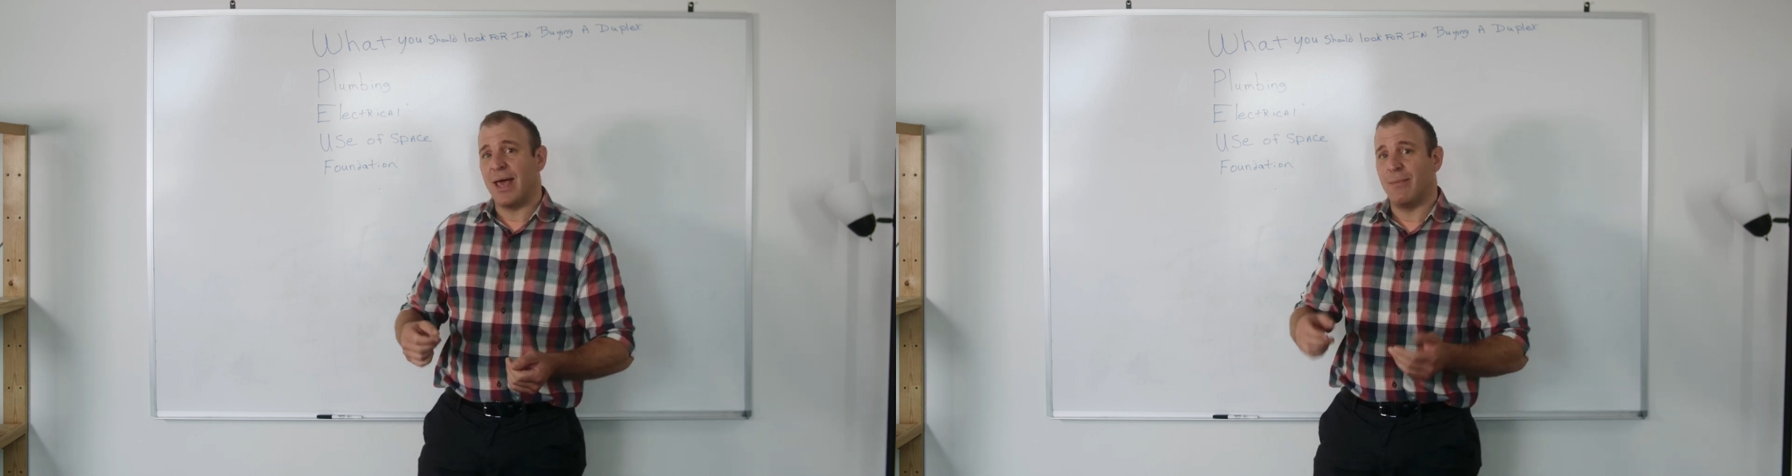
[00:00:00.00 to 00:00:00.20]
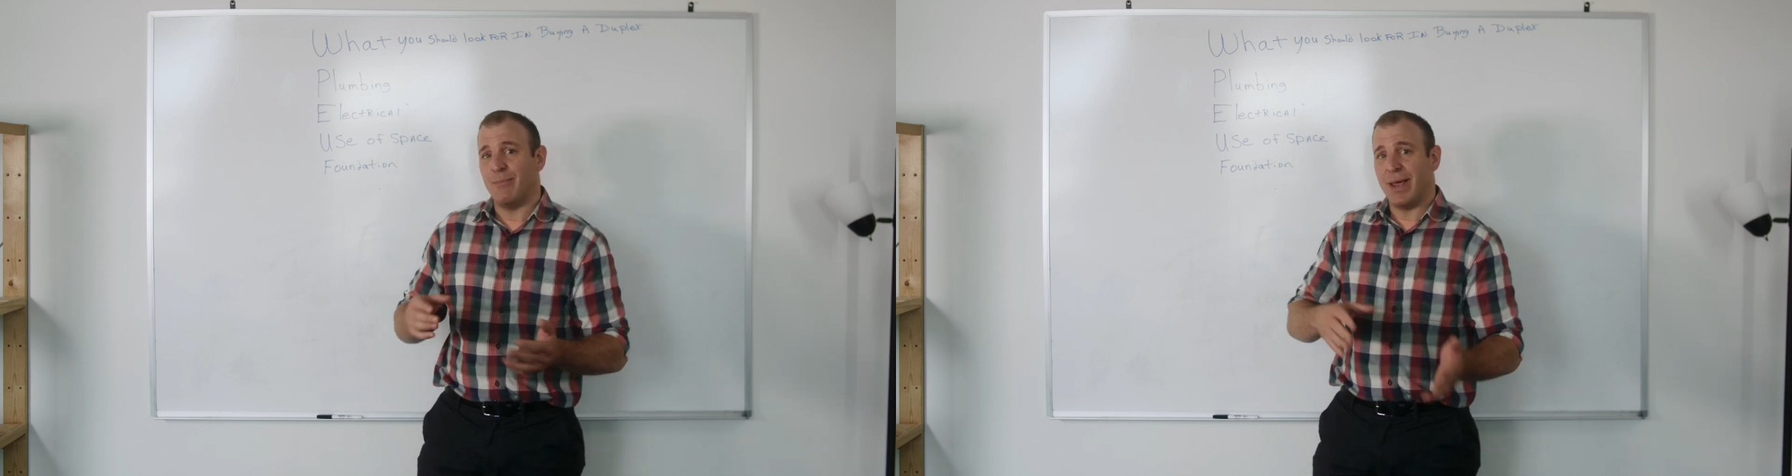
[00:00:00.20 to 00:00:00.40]

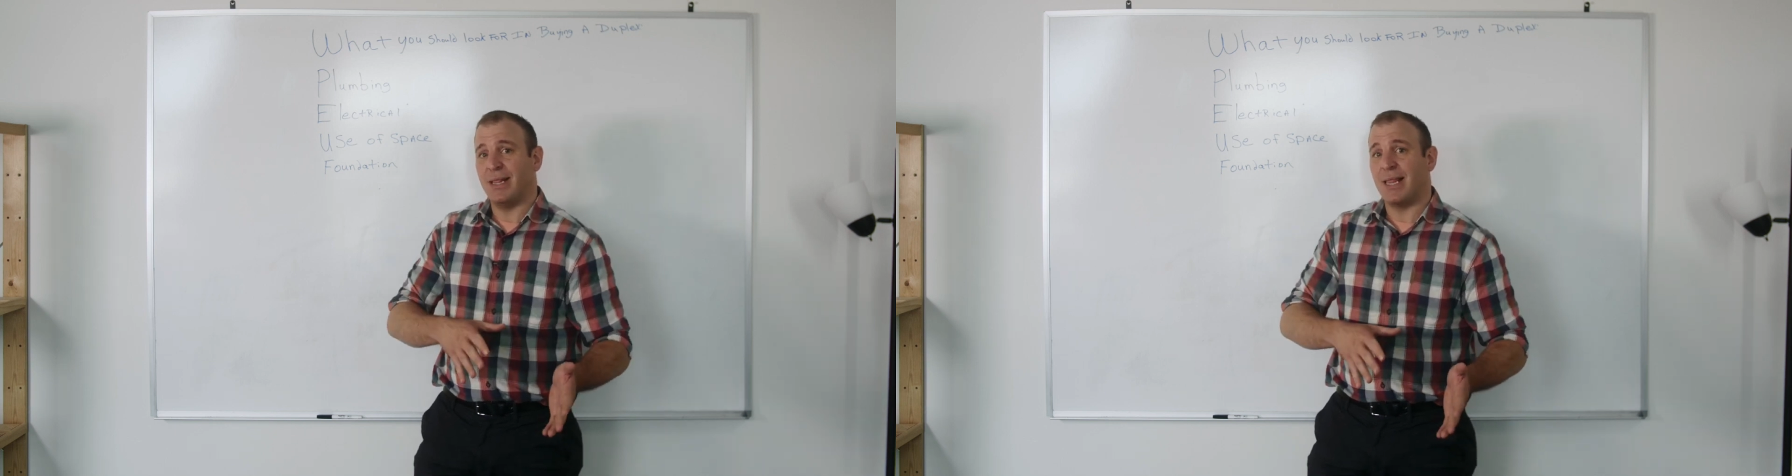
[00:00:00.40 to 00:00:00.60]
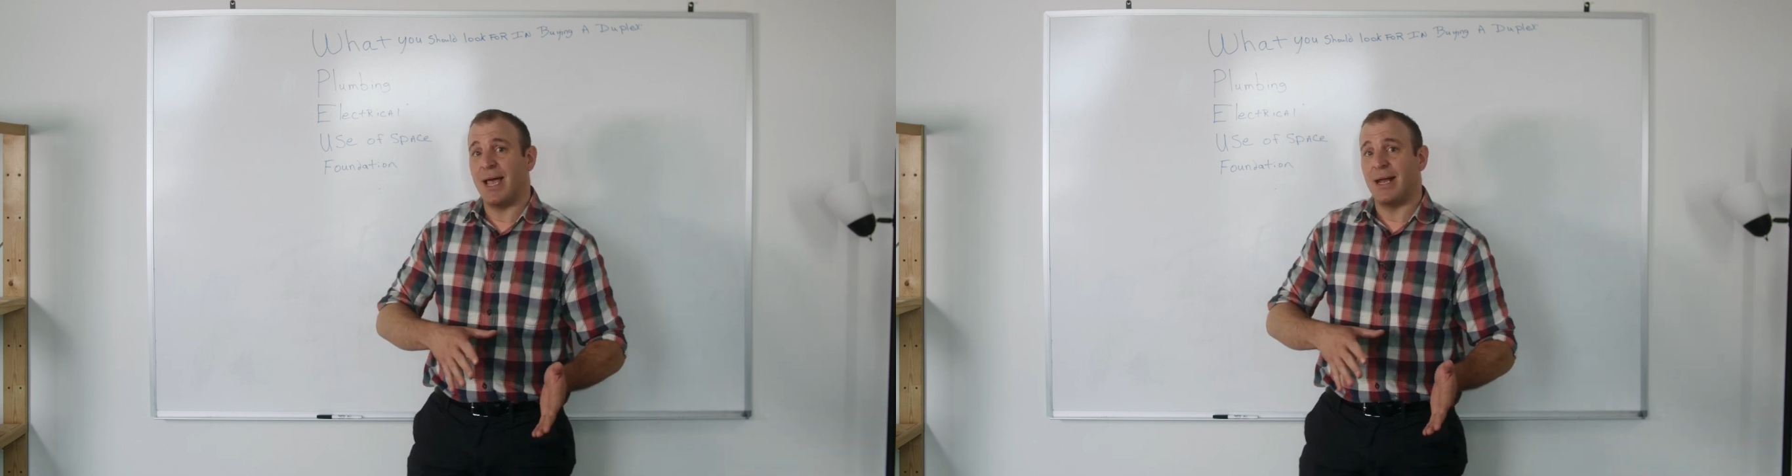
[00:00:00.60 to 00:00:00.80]
that
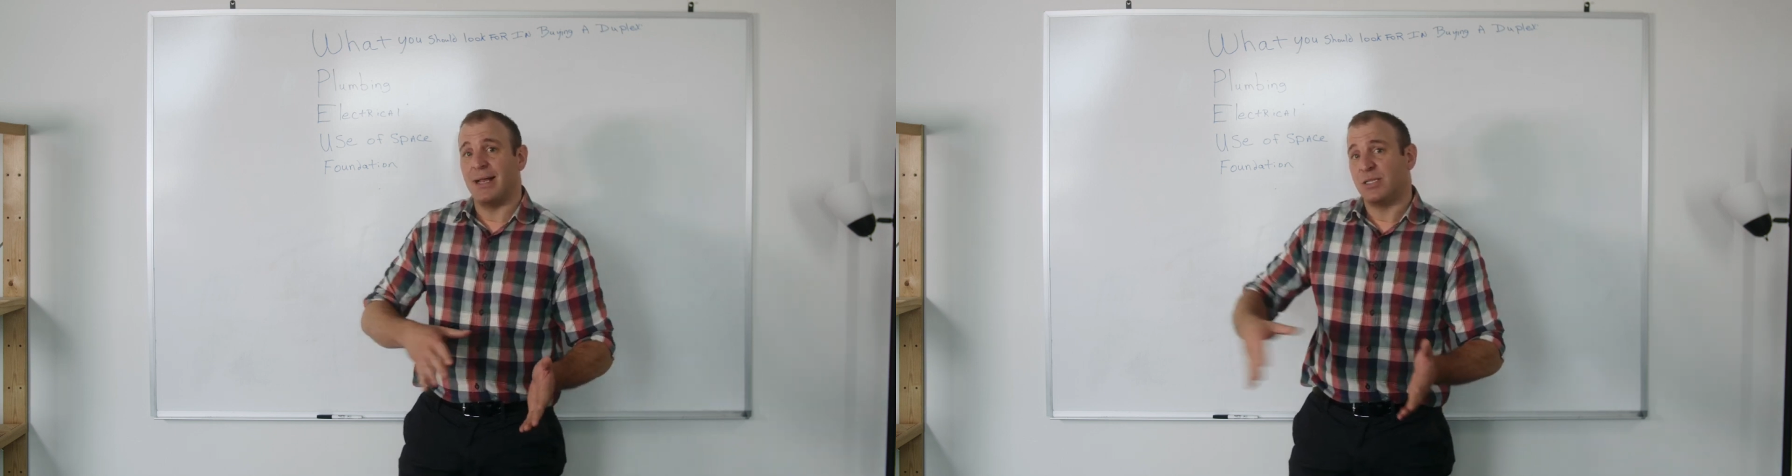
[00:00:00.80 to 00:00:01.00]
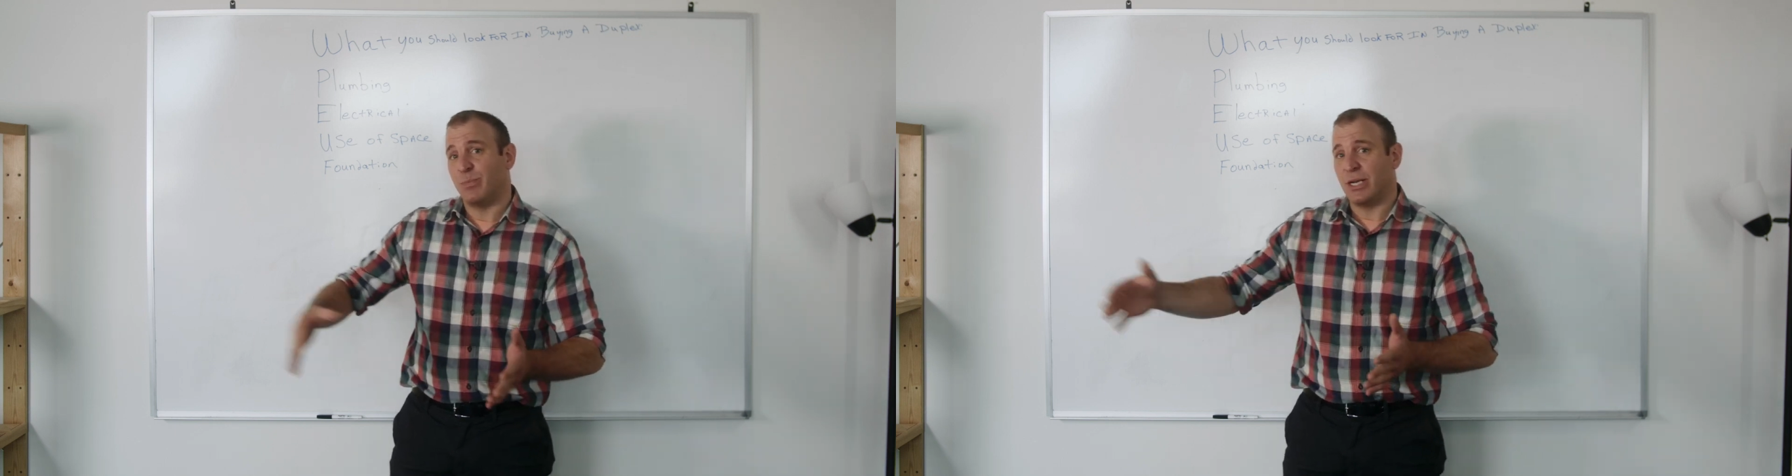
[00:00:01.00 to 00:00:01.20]
main
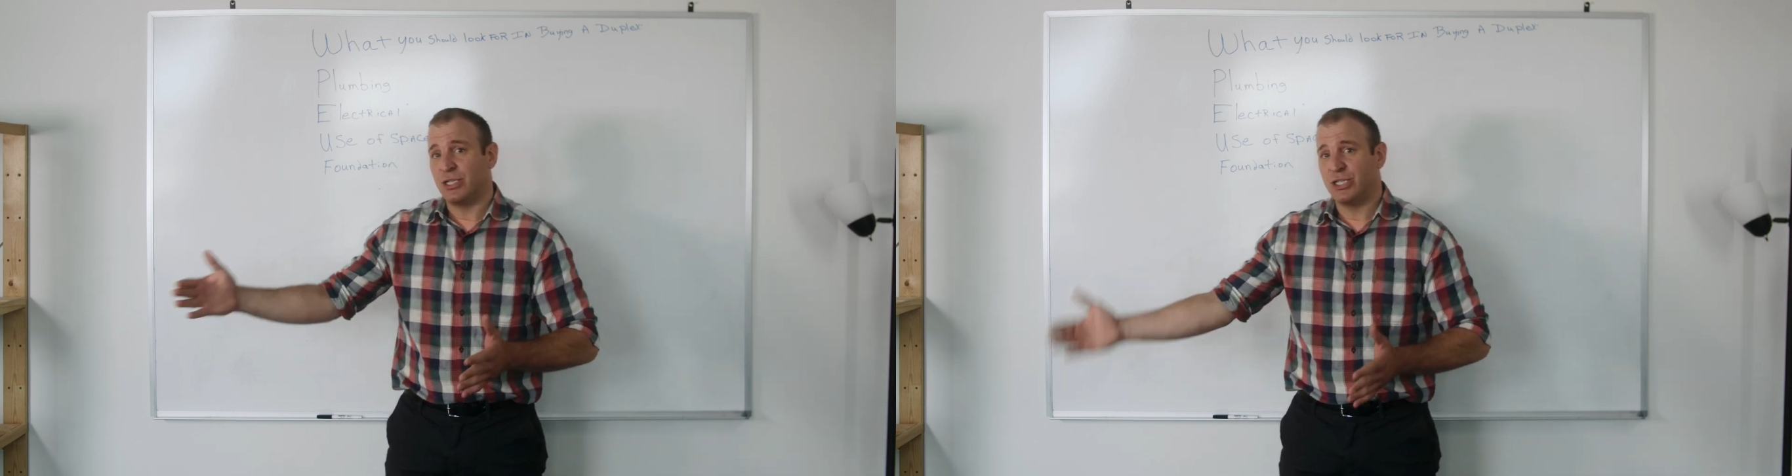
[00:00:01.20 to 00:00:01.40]
line is being